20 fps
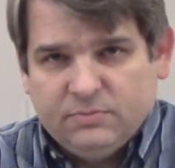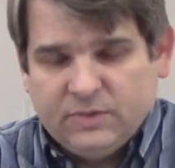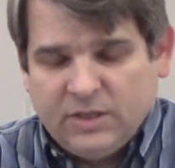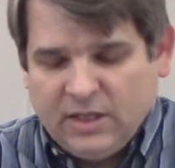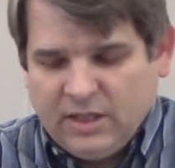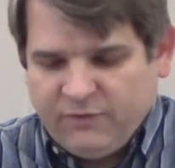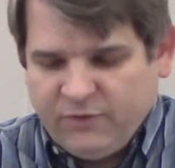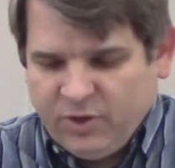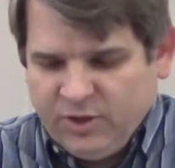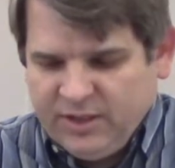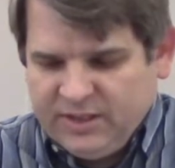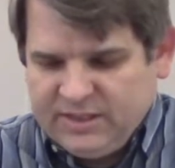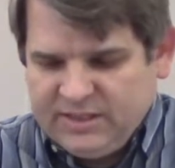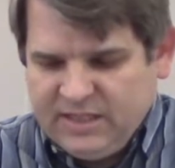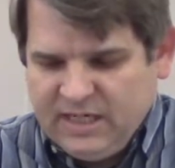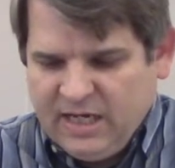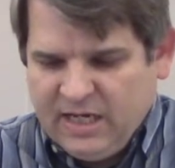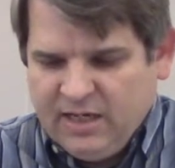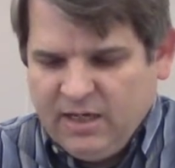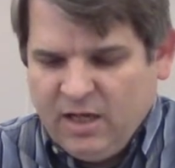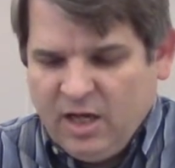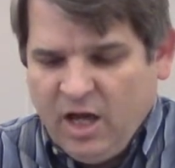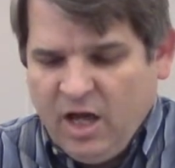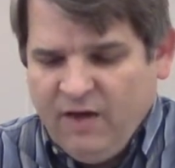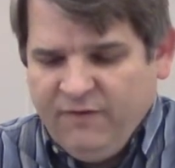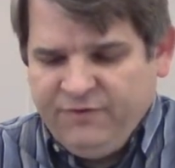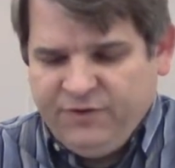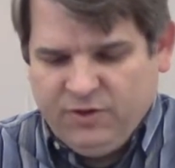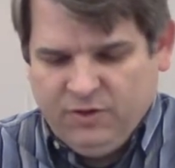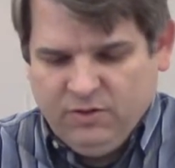I've heard it said
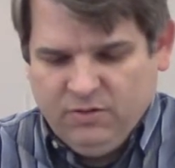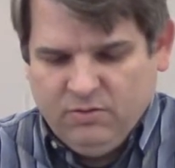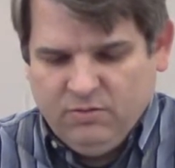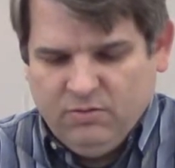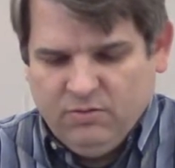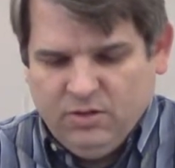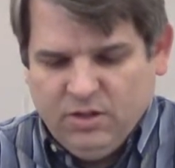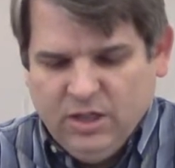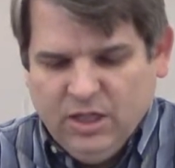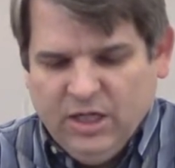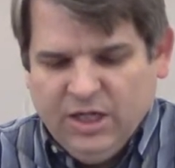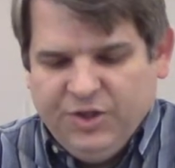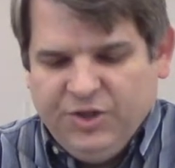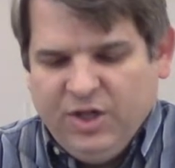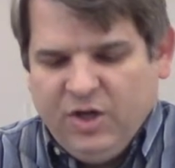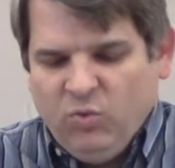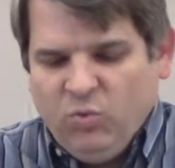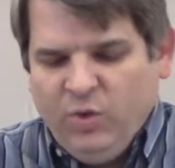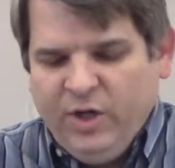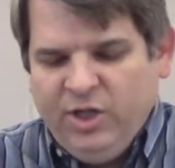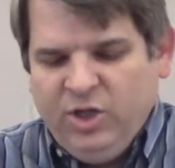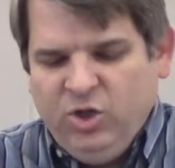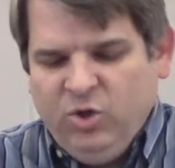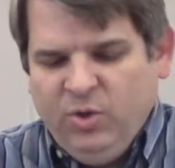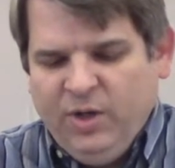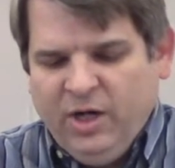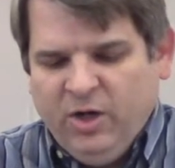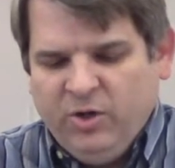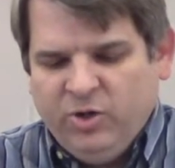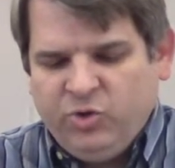of you, that when you
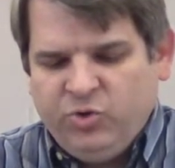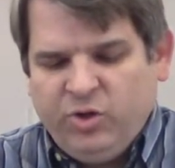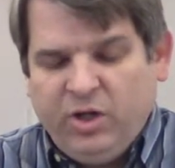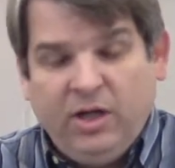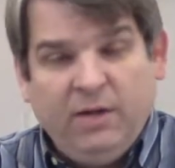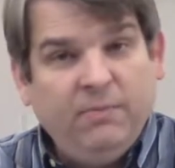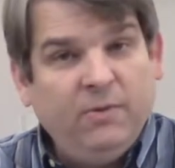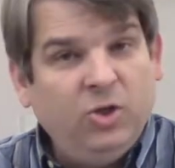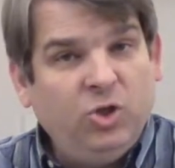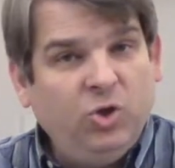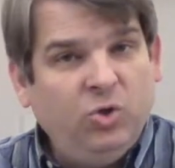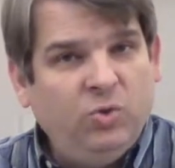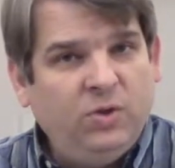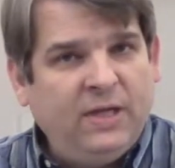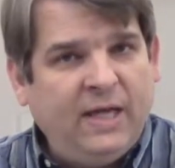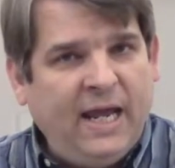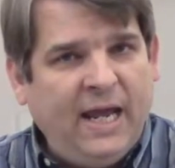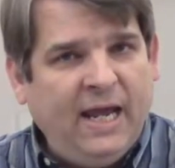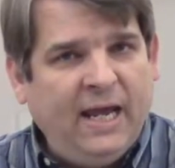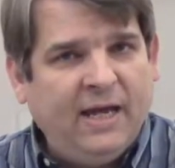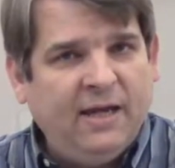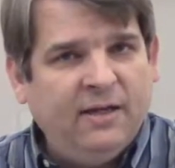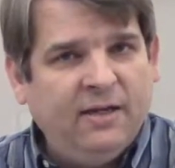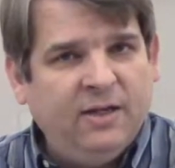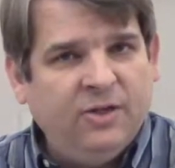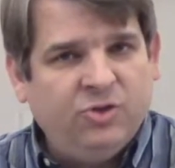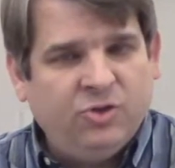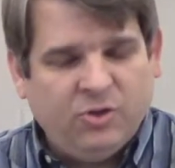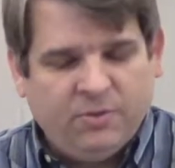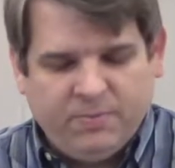hear a dream, you can
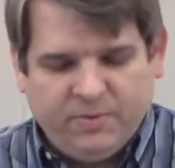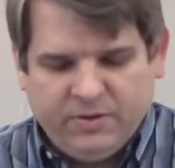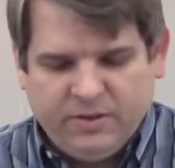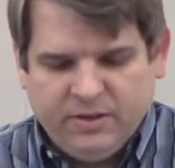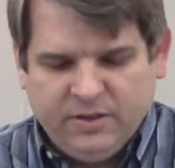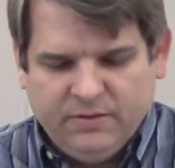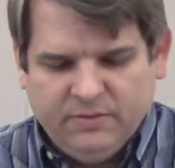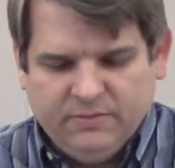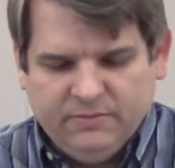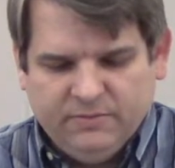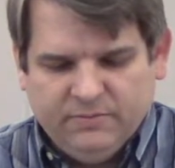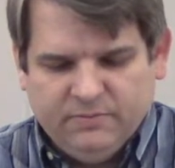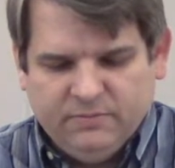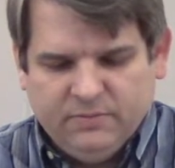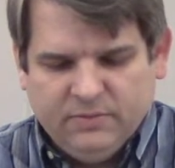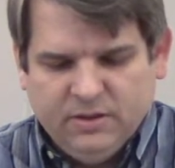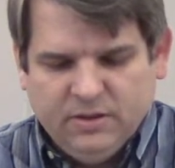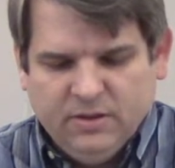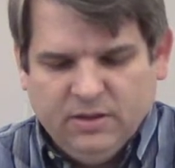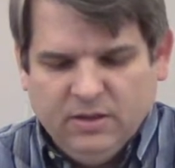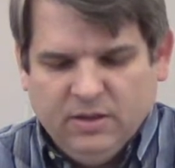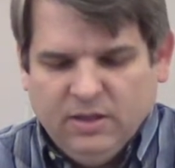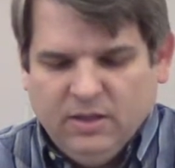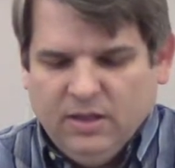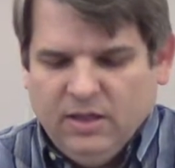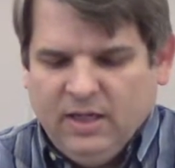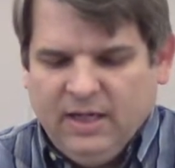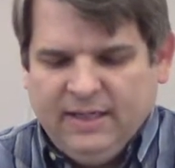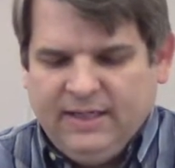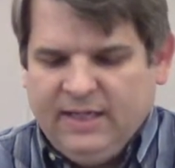interpret it.
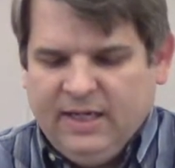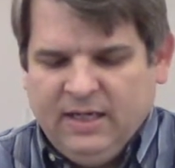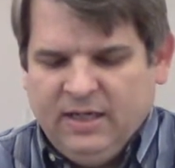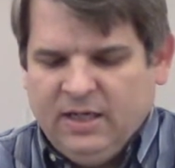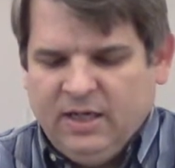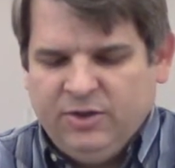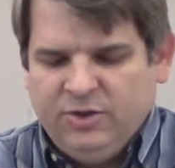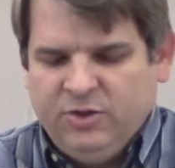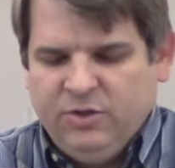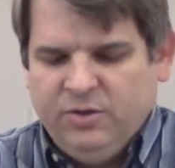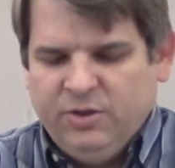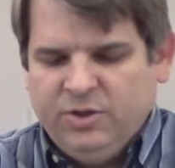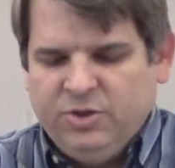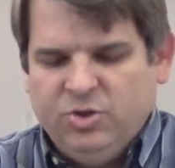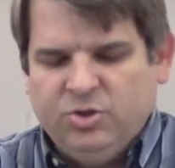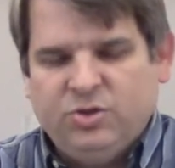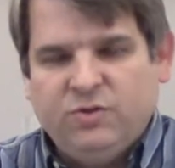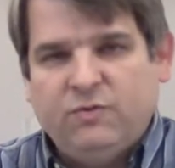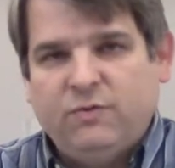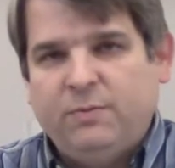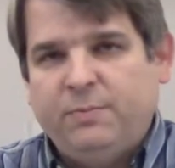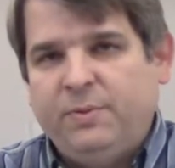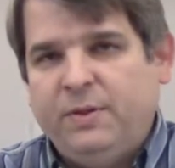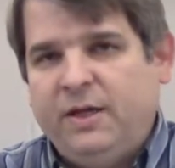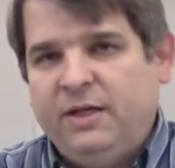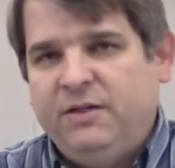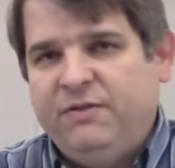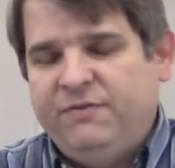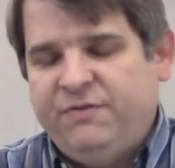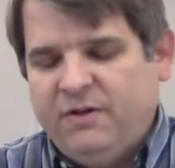I cannot do it, Joseph
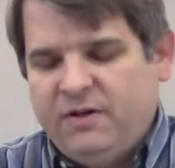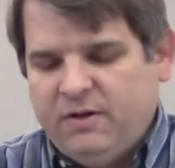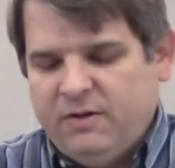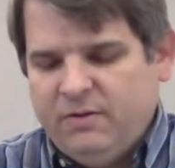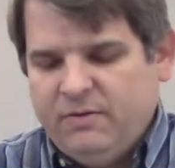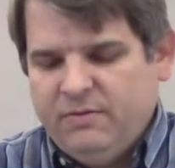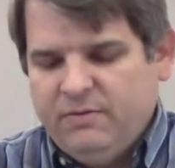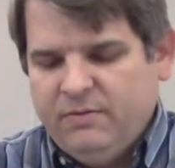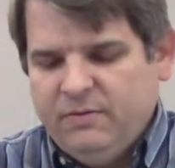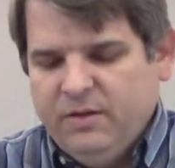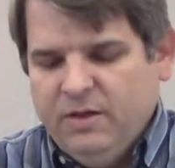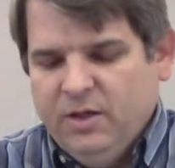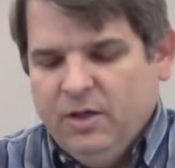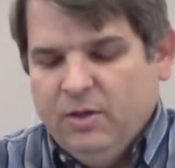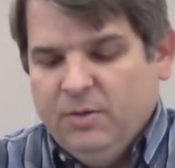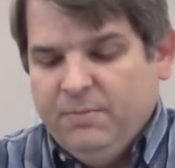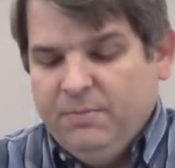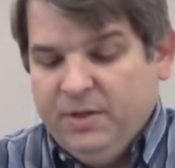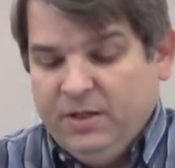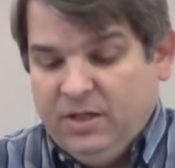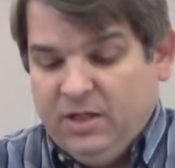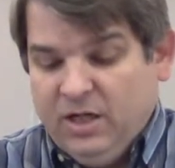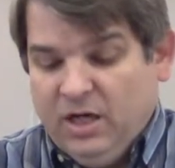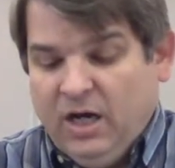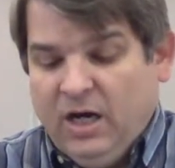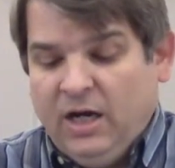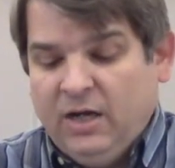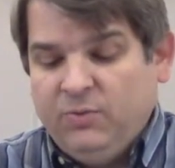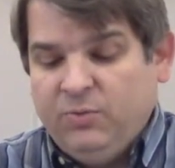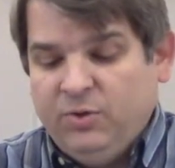replied to Pharaoh. But
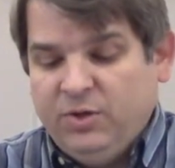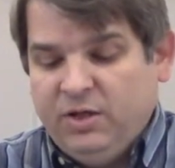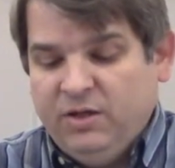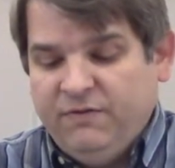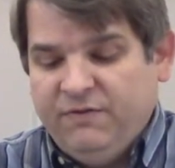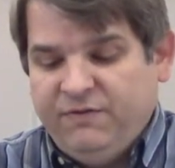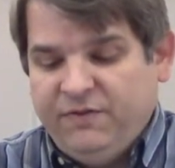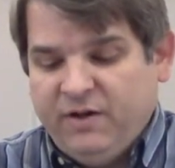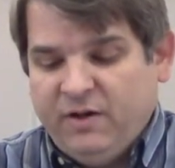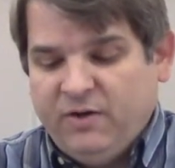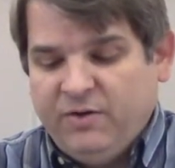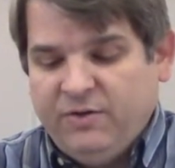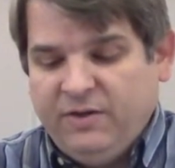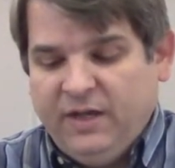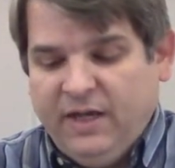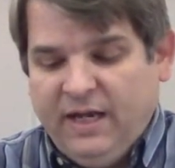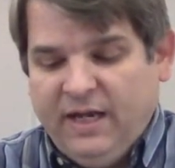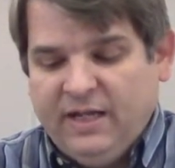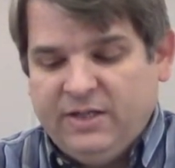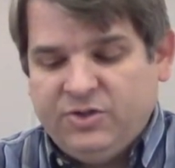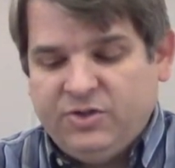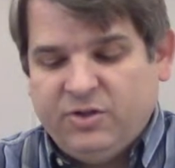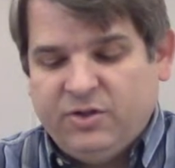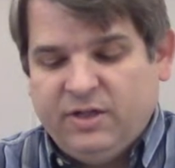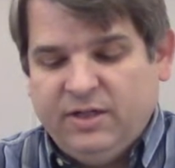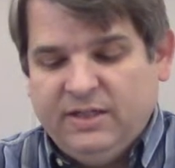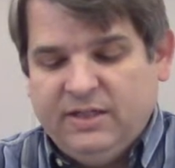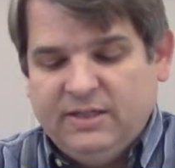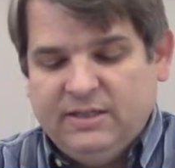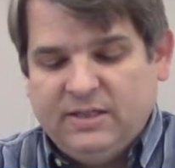God will give Pharaoh the answer
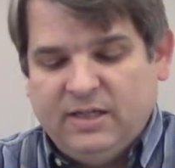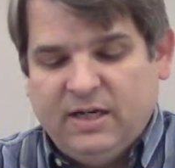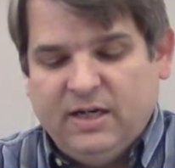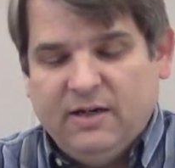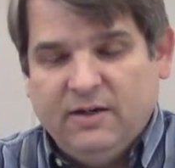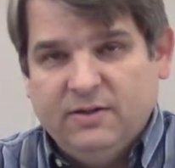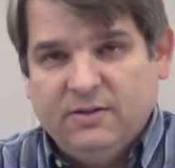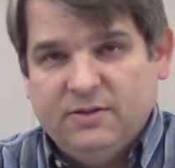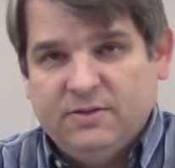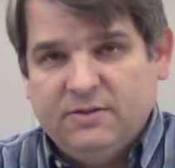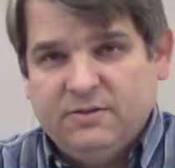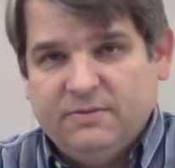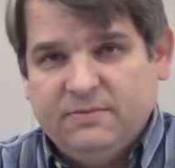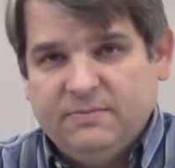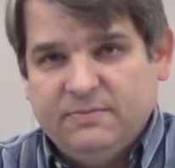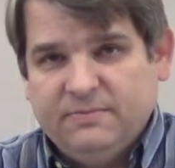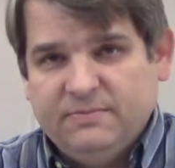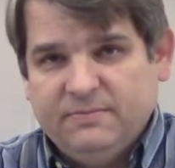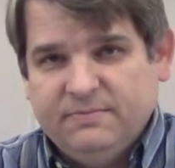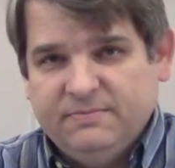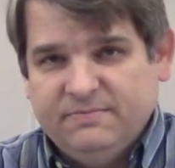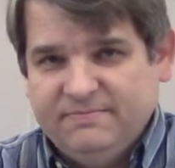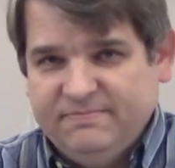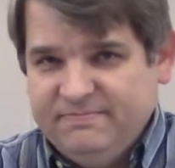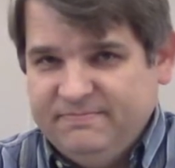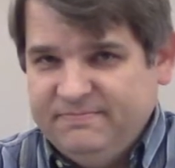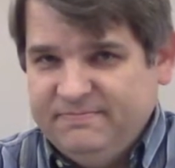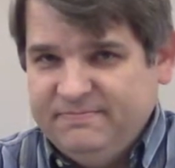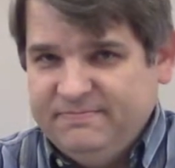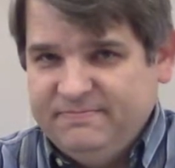he desires.
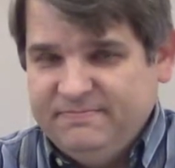Hmm.